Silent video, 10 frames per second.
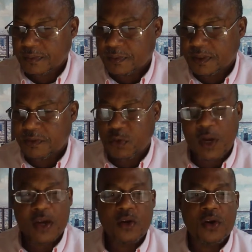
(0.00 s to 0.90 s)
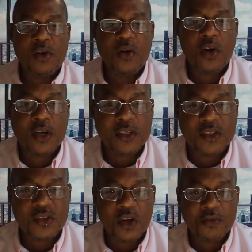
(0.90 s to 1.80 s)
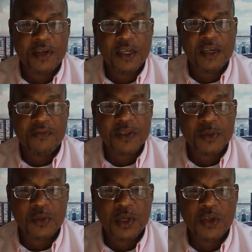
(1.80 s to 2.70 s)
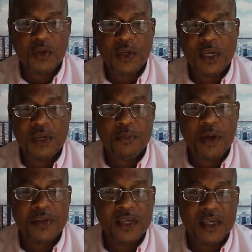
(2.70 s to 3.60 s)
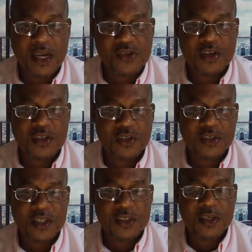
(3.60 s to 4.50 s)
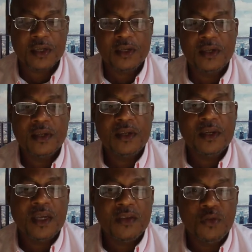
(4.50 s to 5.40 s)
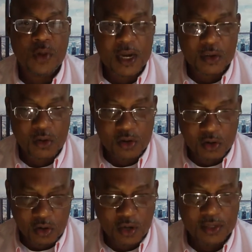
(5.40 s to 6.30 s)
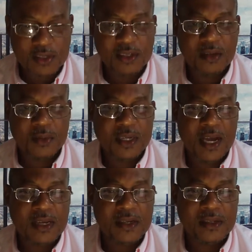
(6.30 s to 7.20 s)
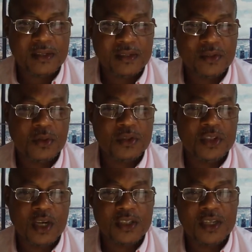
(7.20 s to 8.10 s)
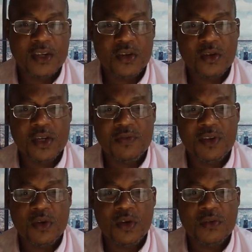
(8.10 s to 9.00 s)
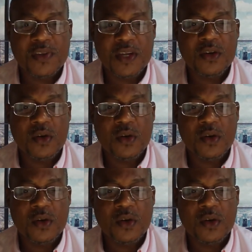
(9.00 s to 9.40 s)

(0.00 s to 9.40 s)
Because if you got to go to court to solve any difference between you and any brother in that church or sister, if you got to go to court to deal with that, to a judge that you don't even know if they know